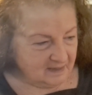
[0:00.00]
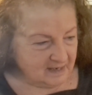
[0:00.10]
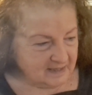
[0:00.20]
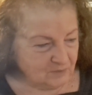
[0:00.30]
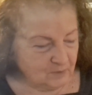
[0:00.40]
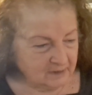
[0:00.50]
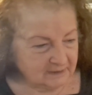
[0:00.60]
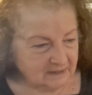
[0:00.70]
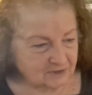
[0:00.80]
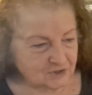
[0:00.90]
And he will
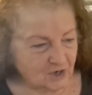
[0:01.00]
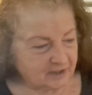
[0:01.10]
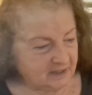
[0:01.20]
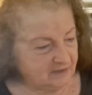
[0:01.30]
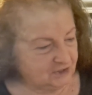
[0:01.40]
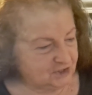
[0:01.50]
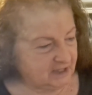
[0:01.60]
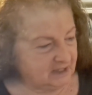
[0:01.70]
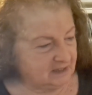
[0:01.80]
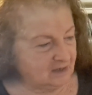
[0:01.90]
eat the turkey and the
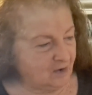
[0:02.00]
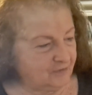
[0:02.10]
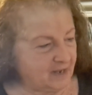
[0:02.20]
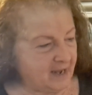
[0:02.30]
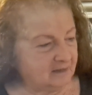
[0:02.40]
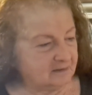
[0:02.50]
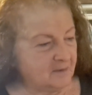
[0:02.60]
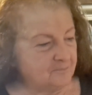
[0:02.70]
chicken and all that.